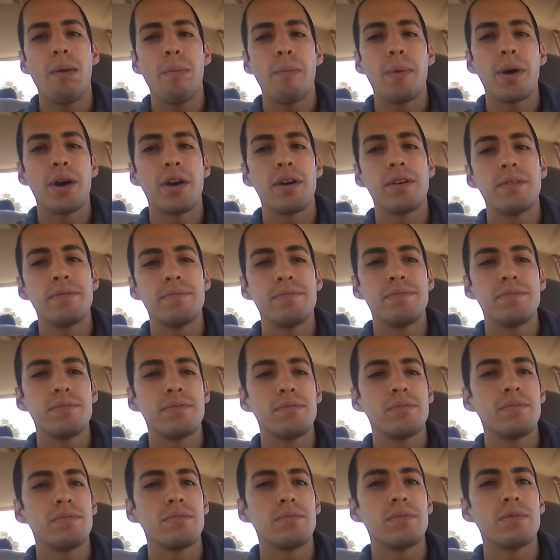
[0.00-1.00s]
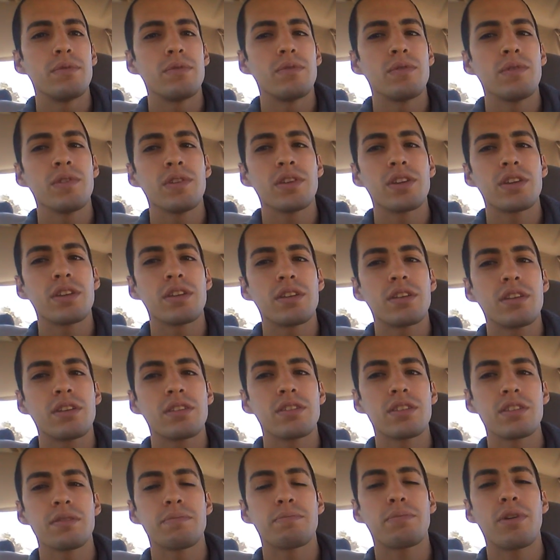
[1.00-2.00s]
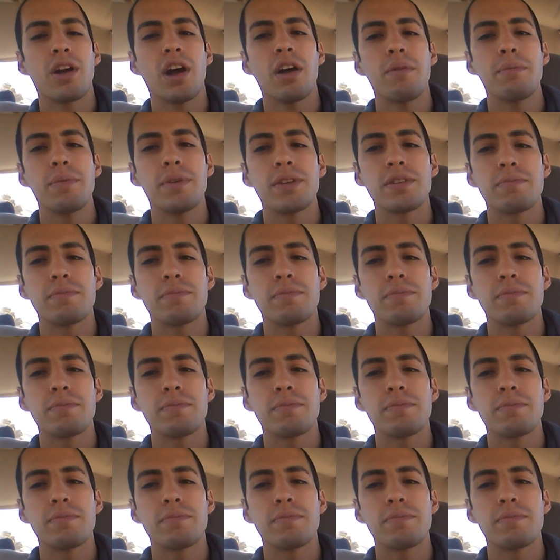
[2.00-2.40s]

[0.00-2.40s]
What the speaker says: But really, because the problem